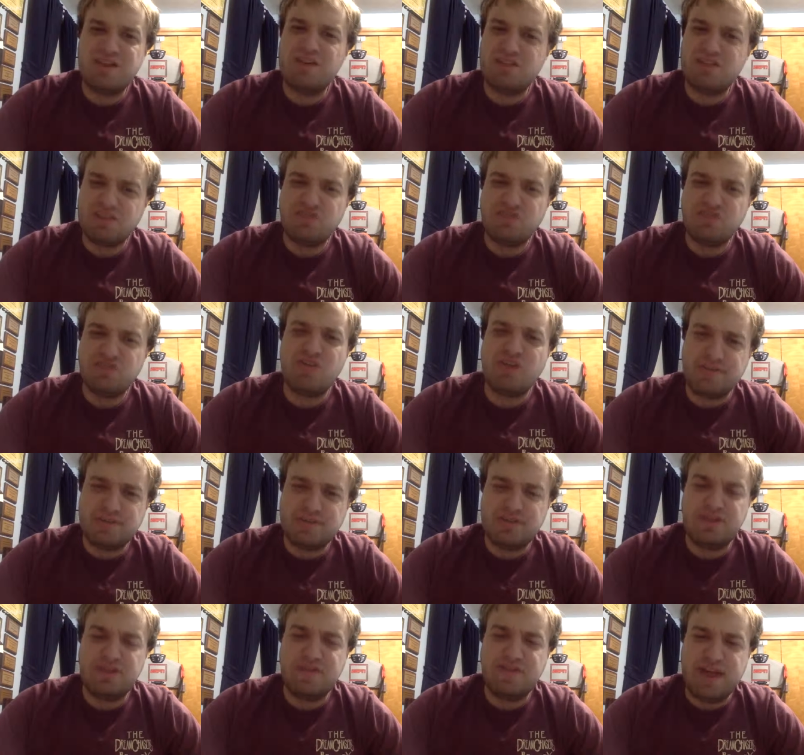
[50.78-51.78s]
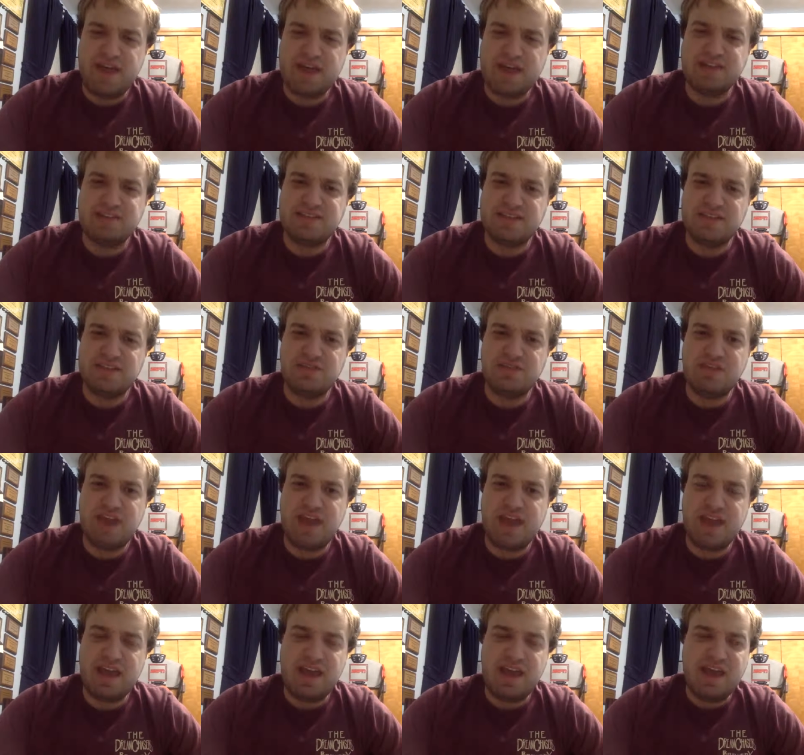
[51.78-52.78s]
strong episode of N X T U
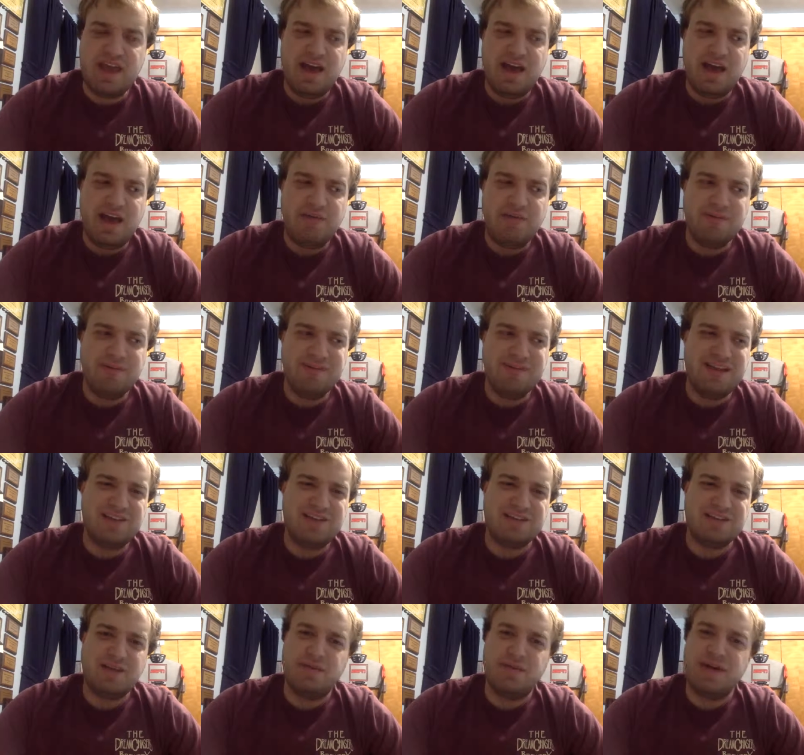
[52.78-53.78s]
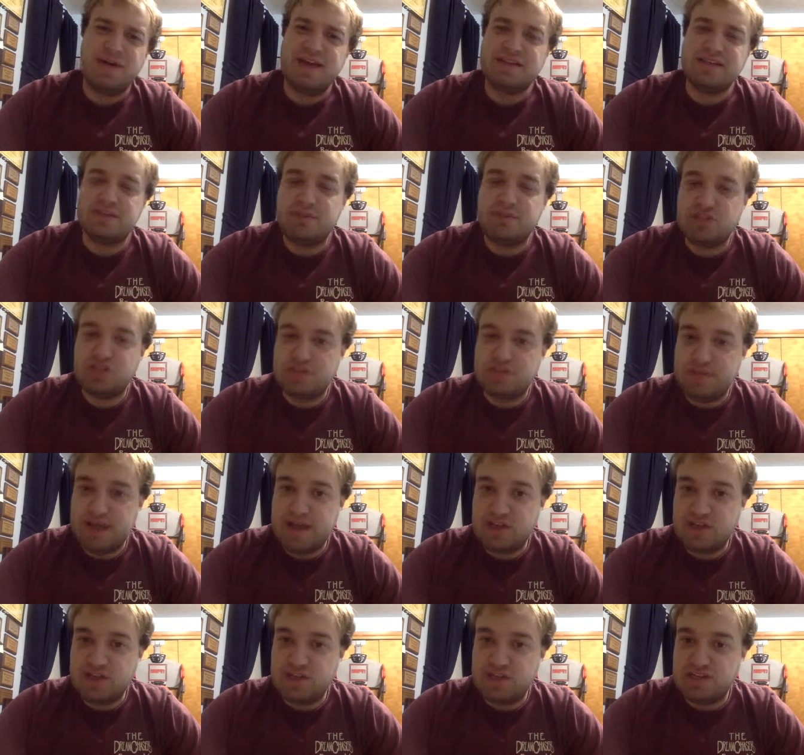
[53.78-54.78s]
K. Uh, we mostly had just a couple exhibition
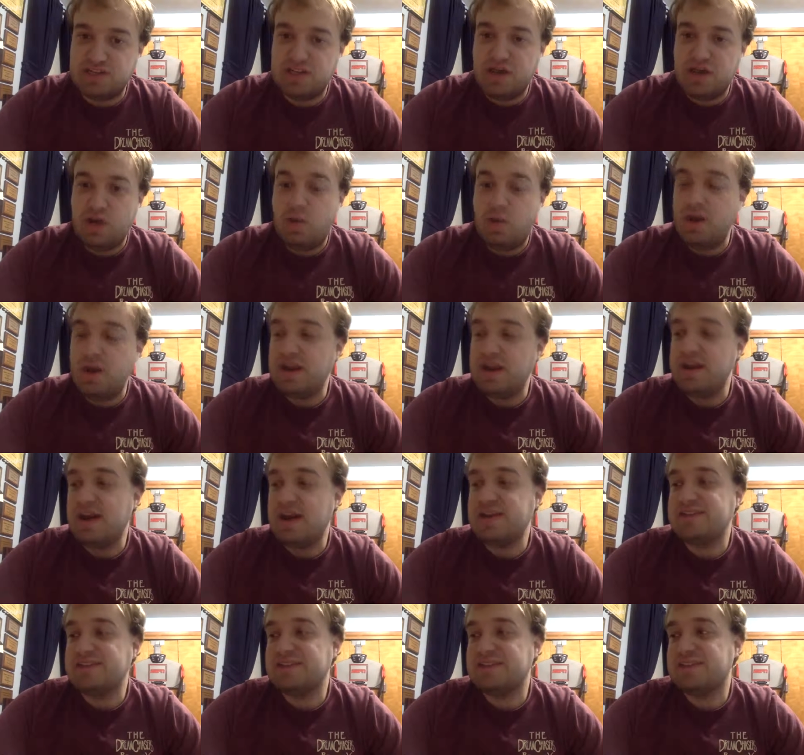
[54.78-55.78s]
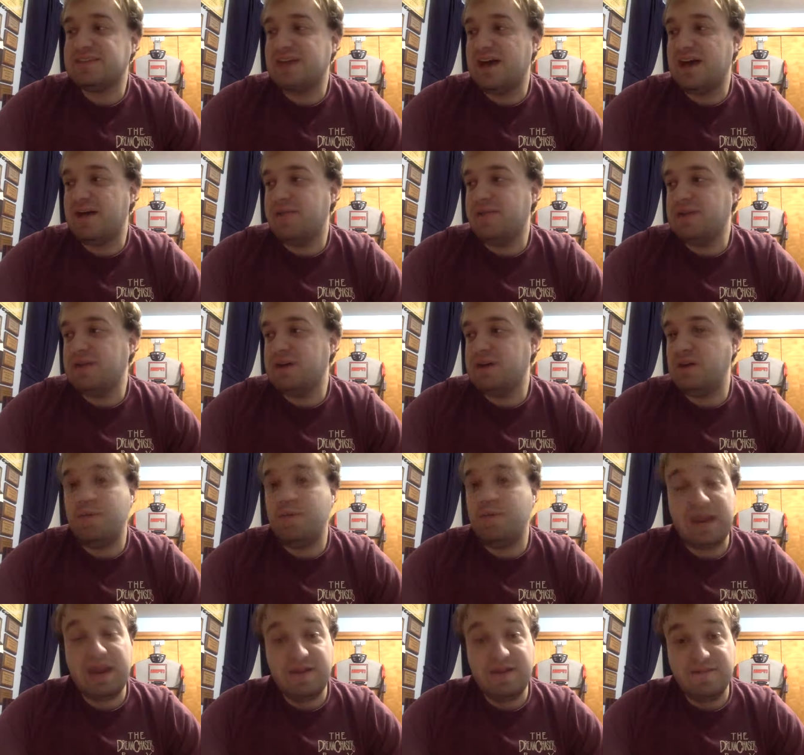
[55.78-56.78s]
matches. We had a nice, um, you know,
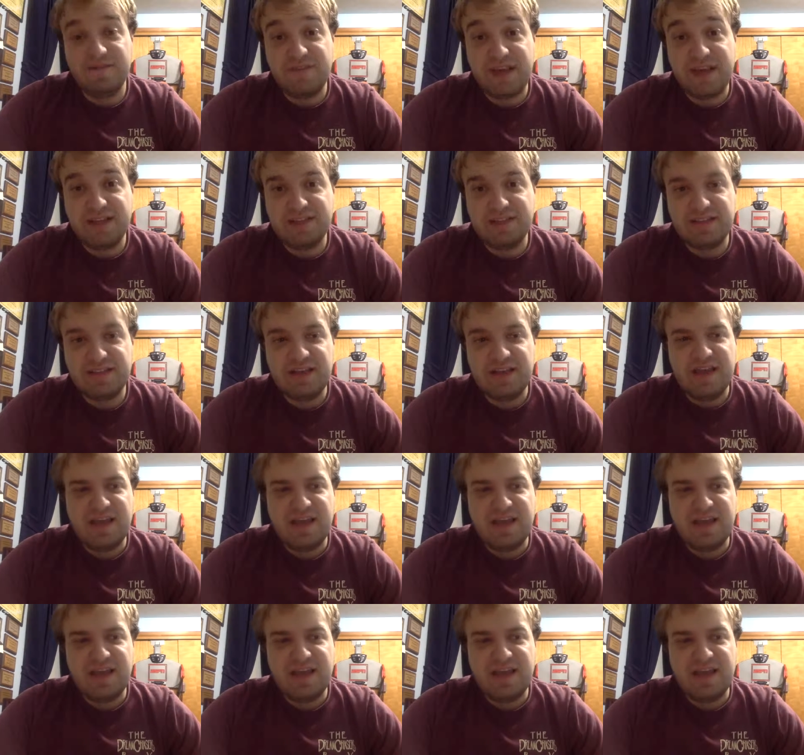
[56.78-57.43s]
main event.